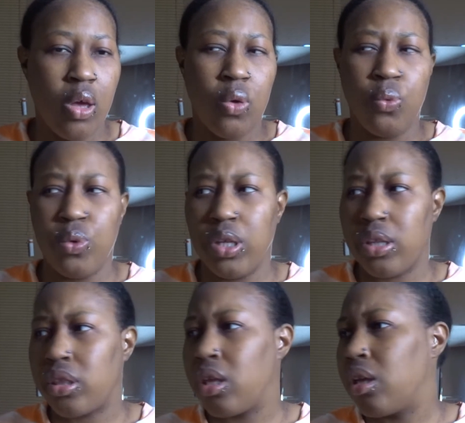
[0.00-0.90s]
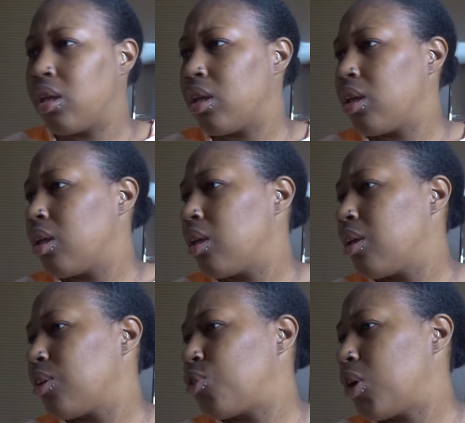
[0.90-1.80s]
with
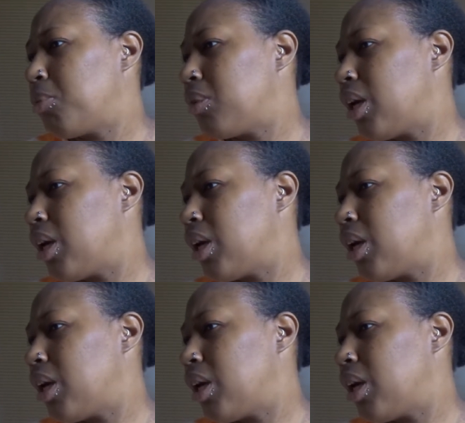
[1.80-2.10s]
cream of